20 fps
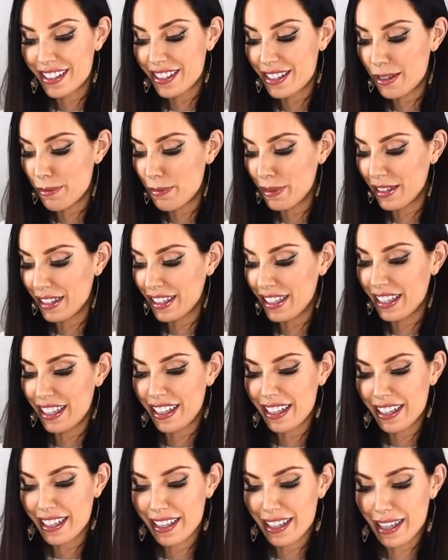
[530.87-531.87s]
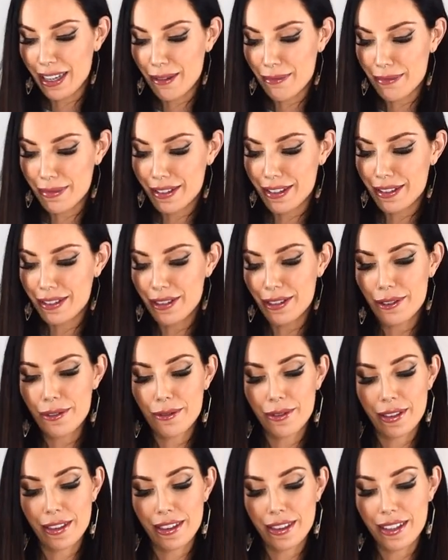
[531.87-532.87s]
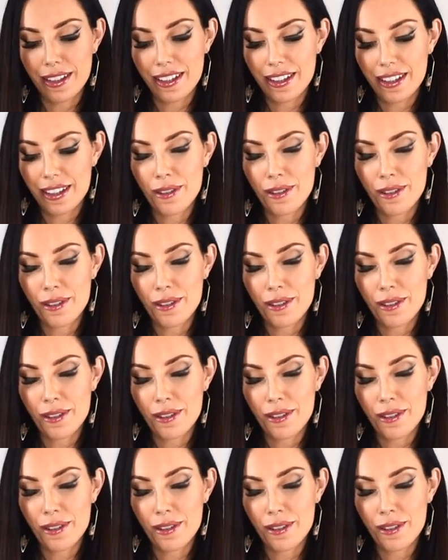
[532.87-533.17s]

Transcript: stability and it comes through with the